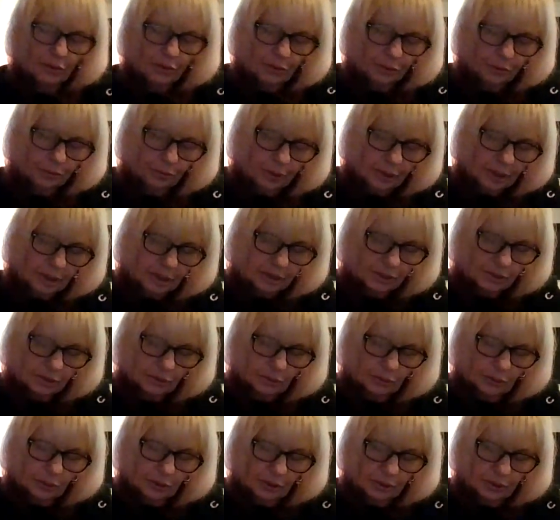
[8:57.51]
Three of
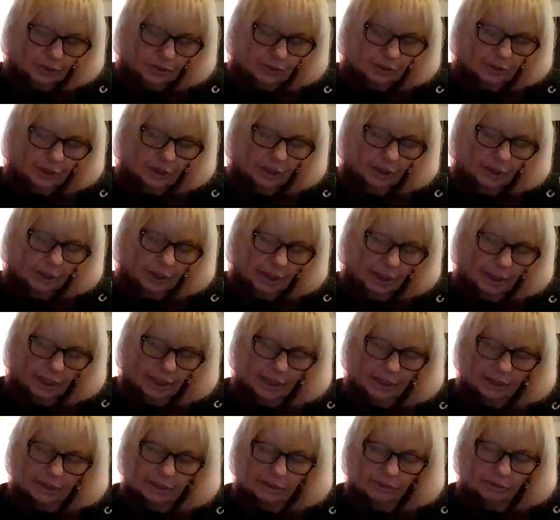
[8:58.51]
Swords,
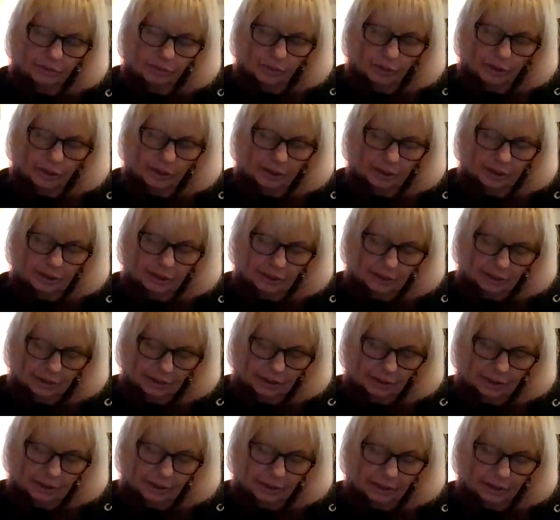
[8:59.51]
Ace of Wands, and the
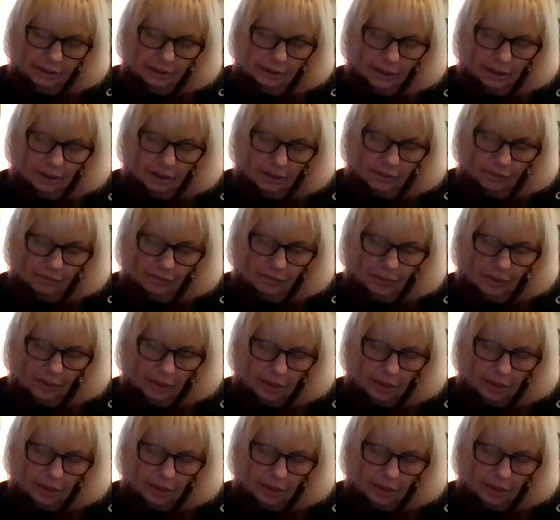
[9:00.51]
Six of